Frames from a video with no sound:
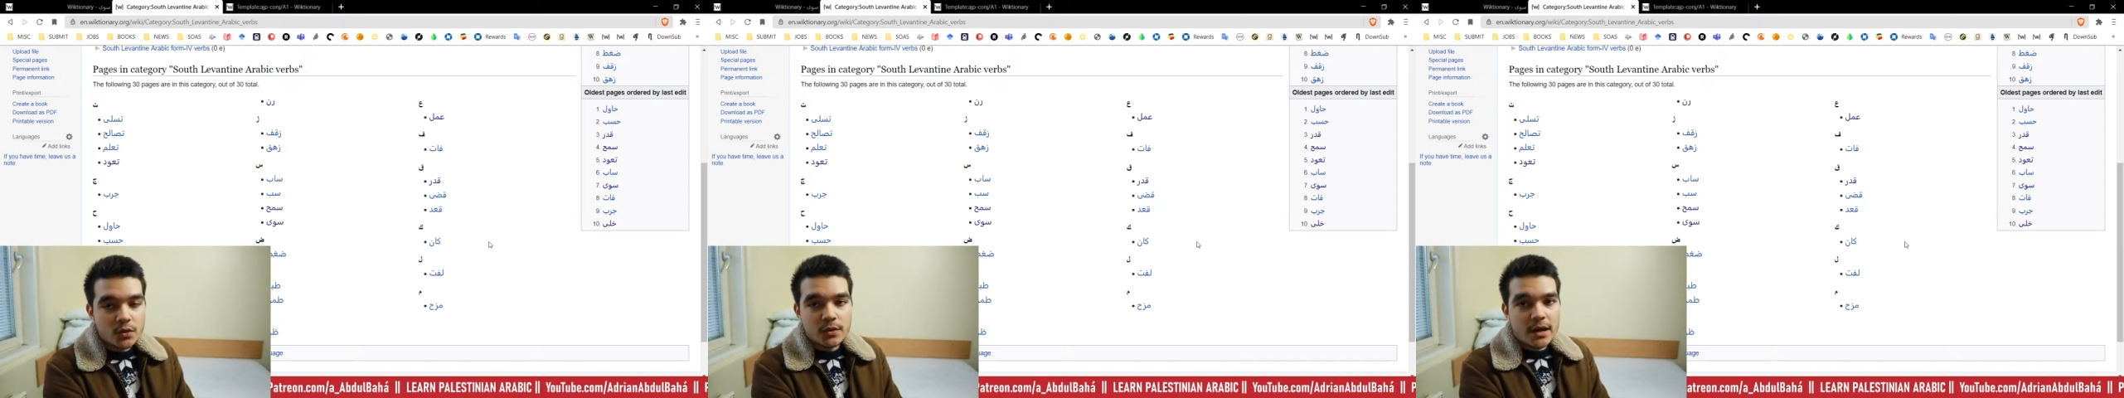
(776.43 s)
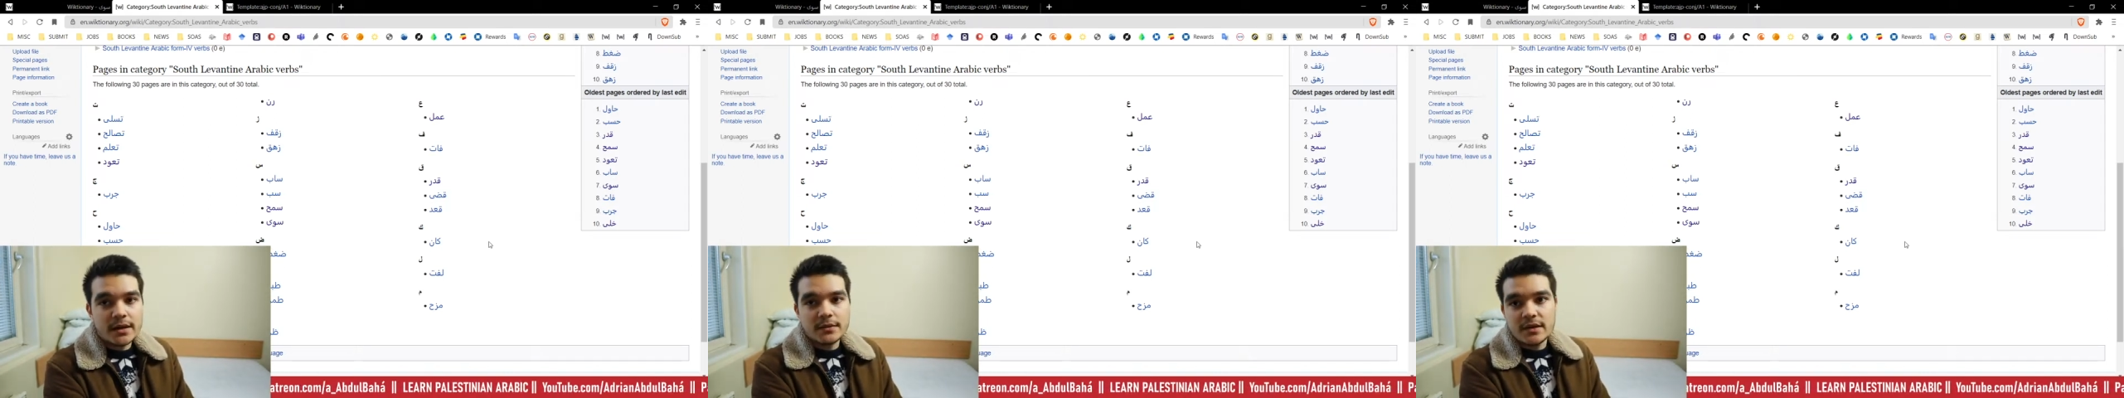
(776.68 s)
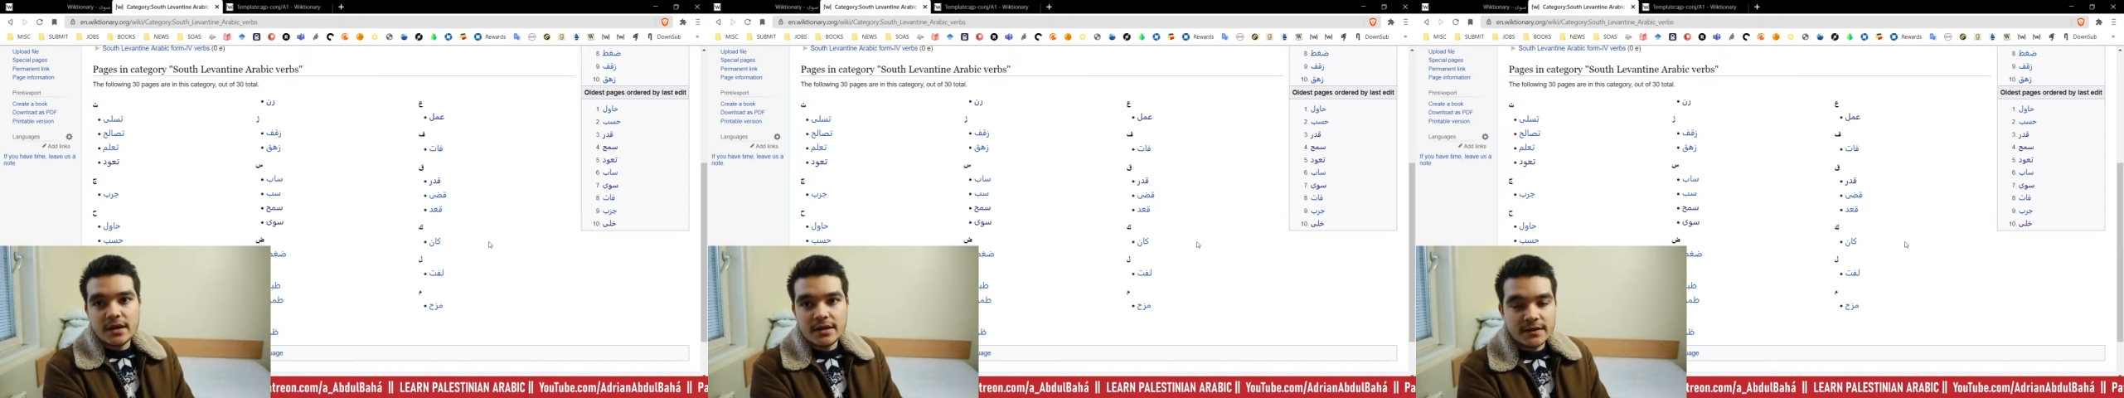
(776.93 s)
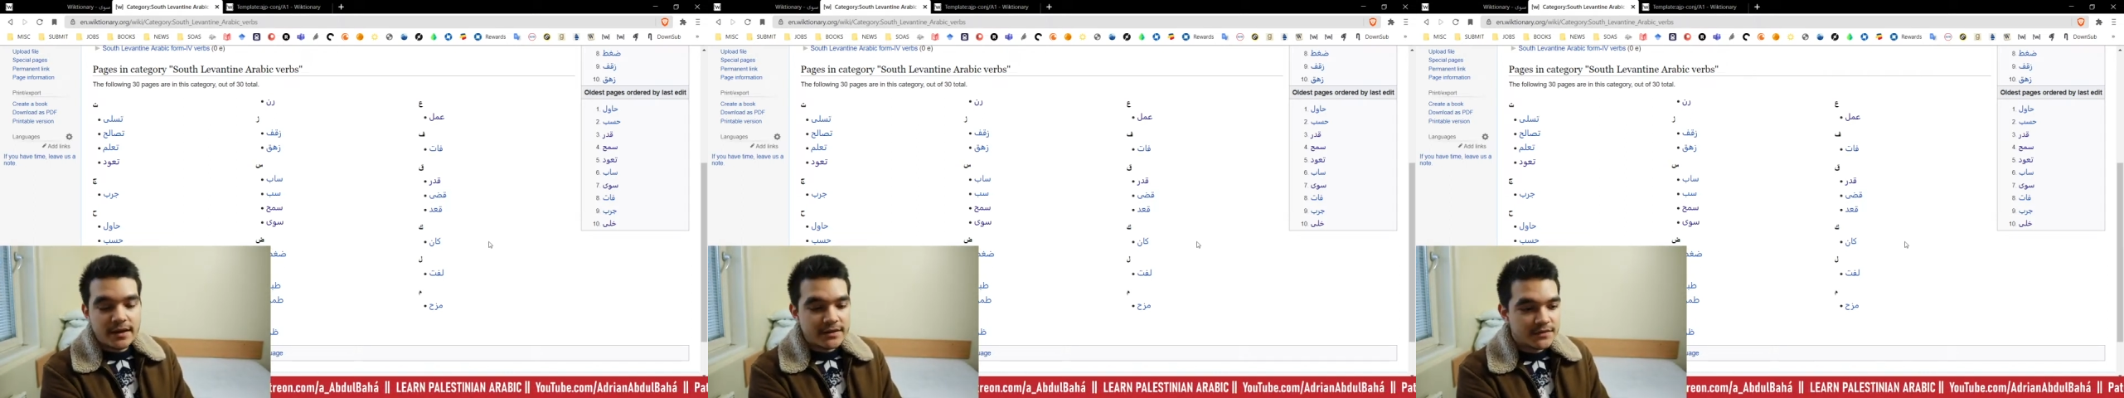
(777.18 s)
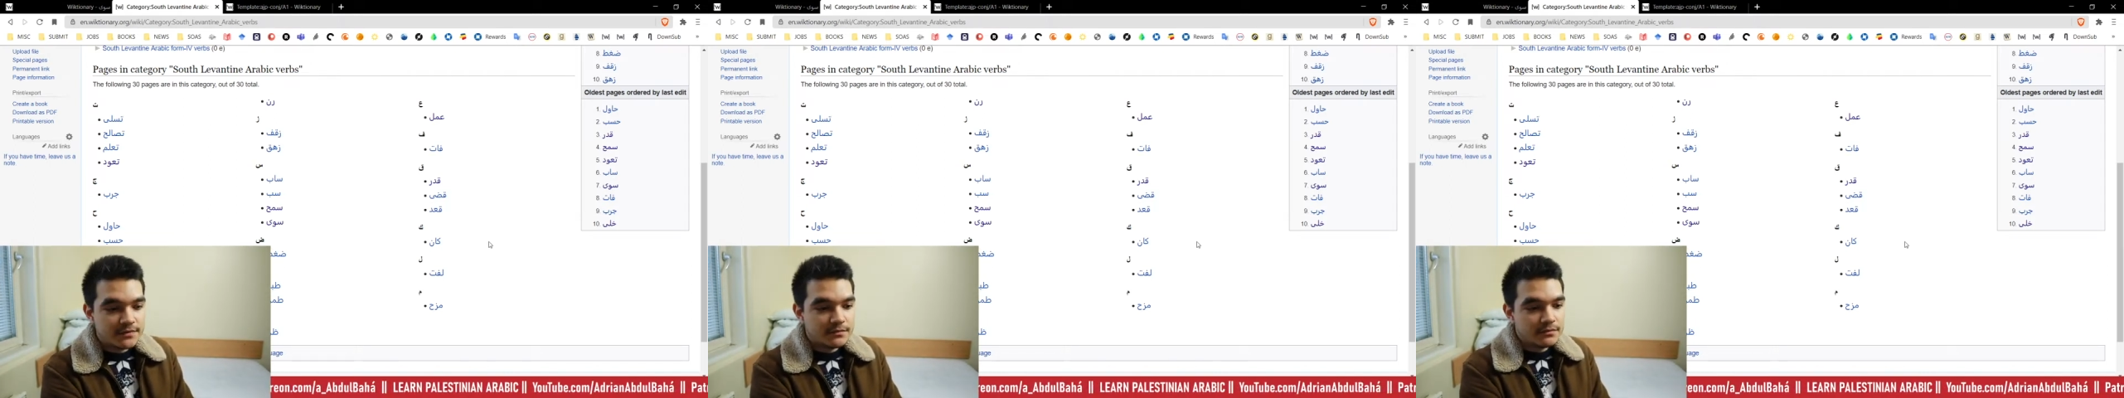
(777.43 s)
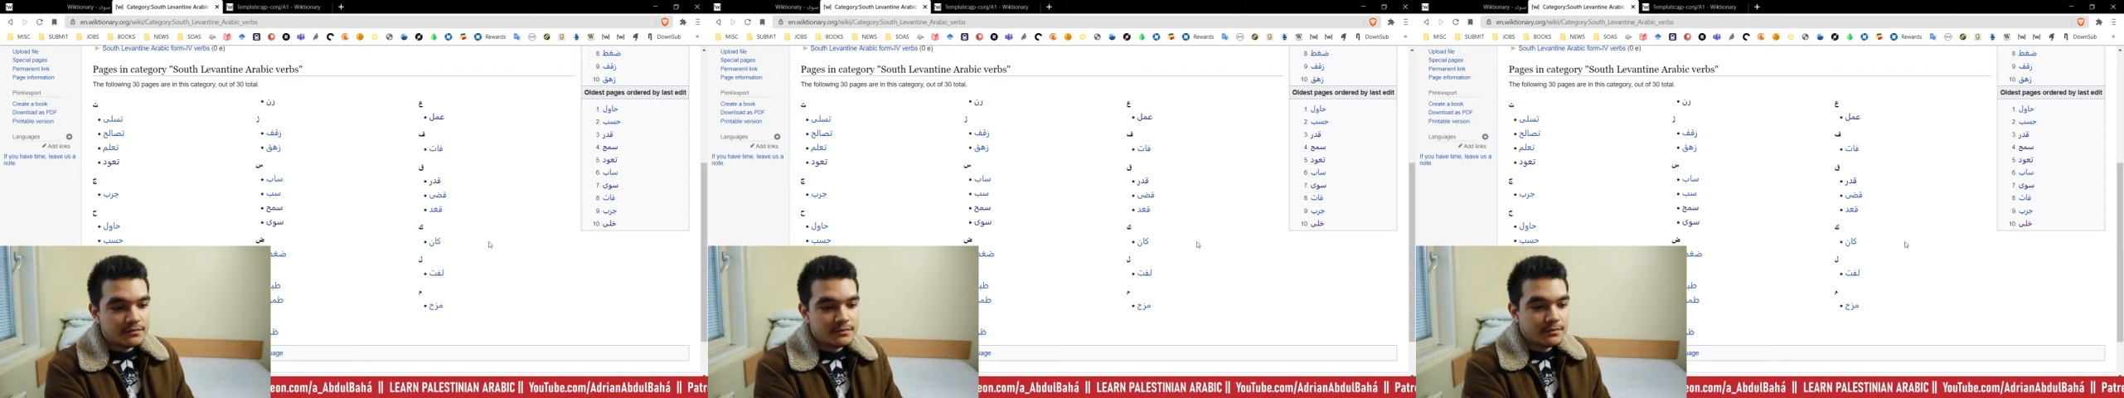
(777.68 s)
at as
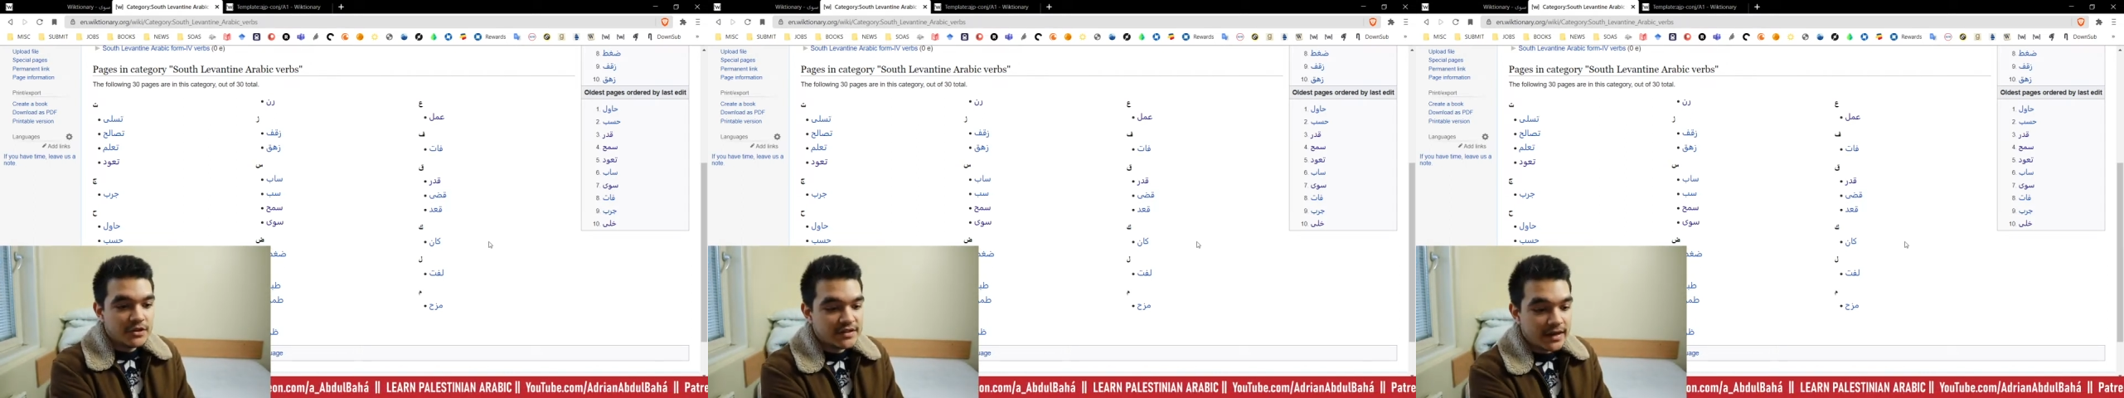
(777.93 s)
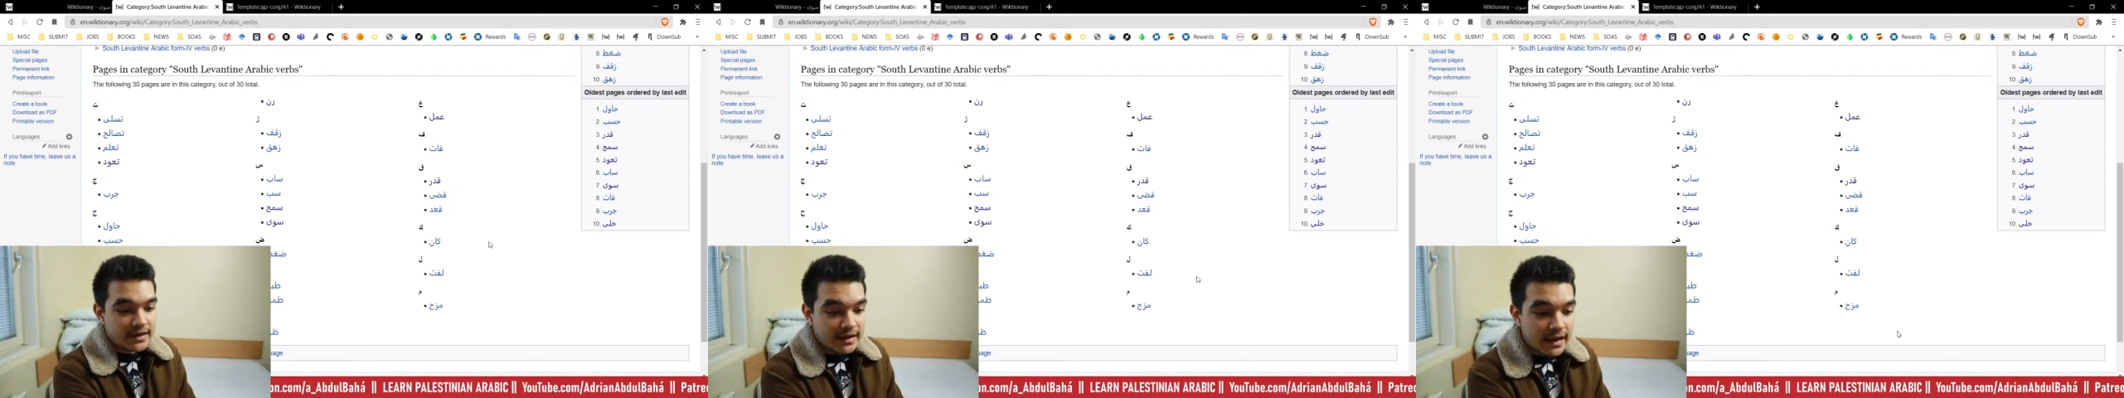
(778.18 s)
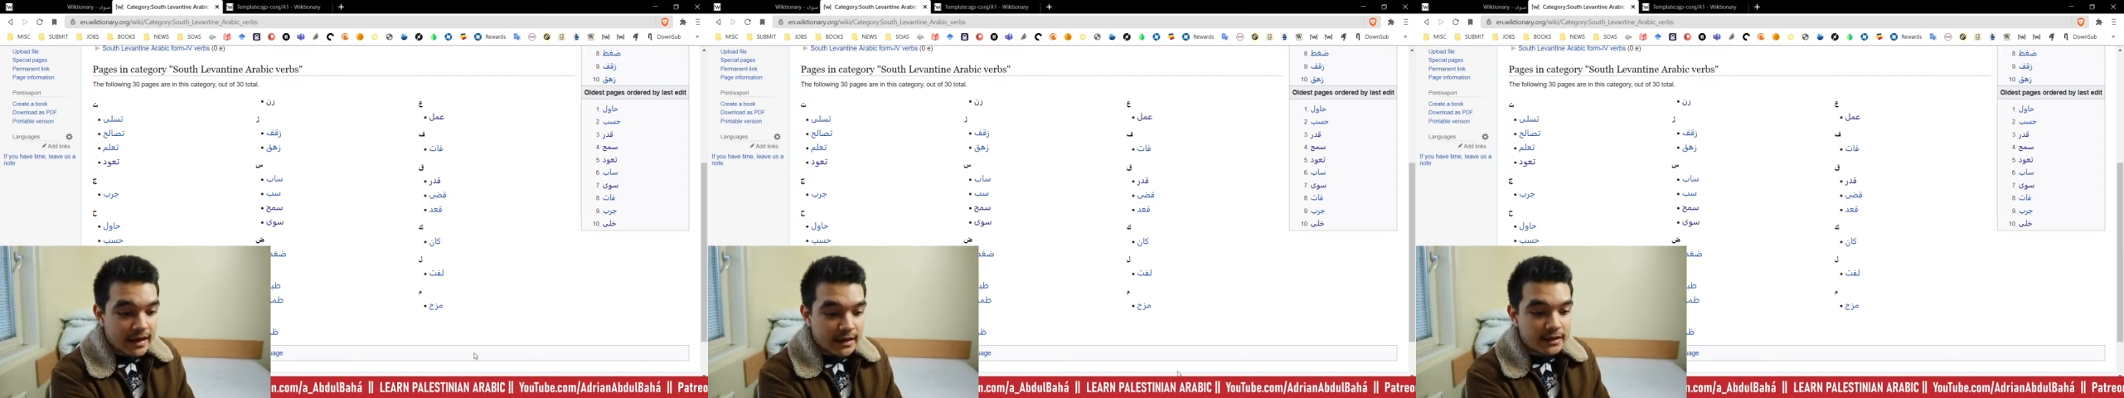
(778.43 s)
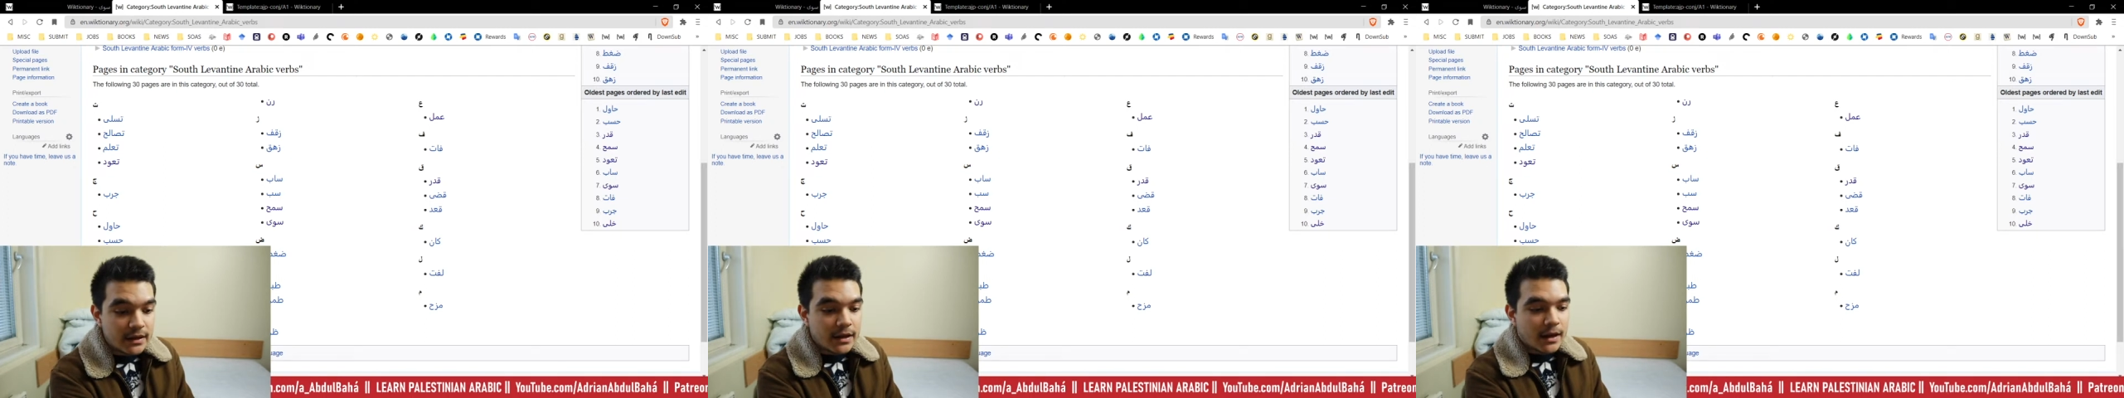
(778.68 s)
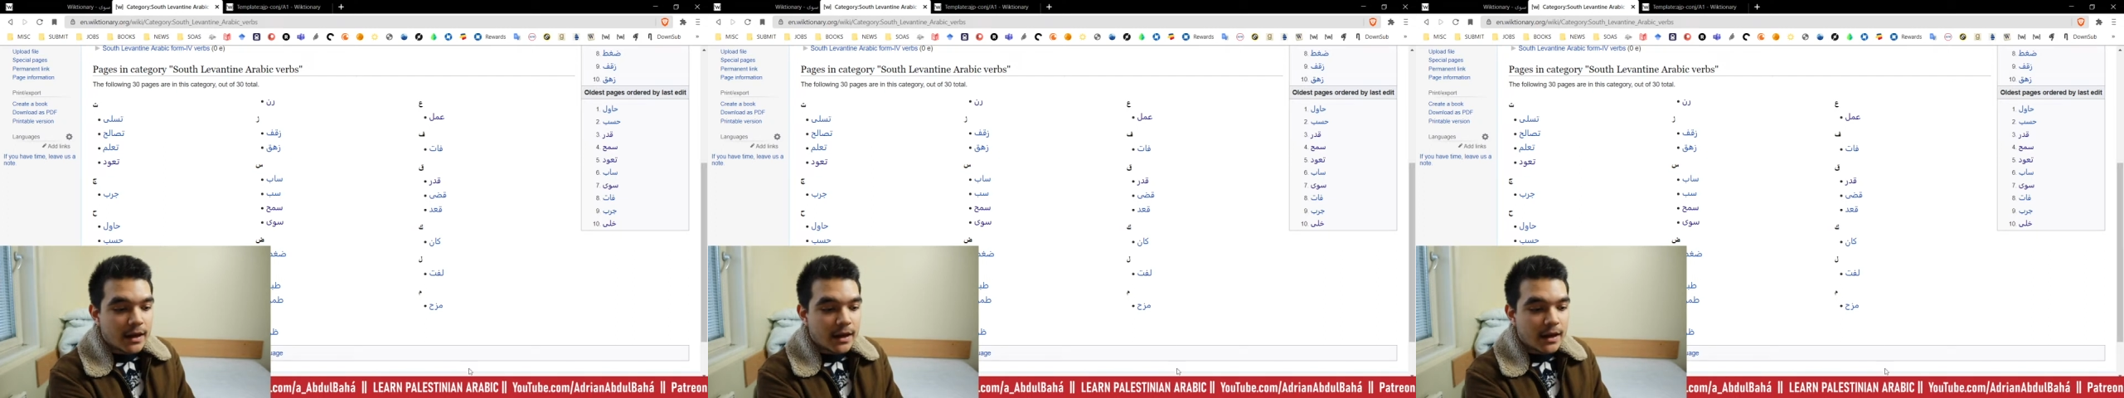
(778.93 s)
much as I can.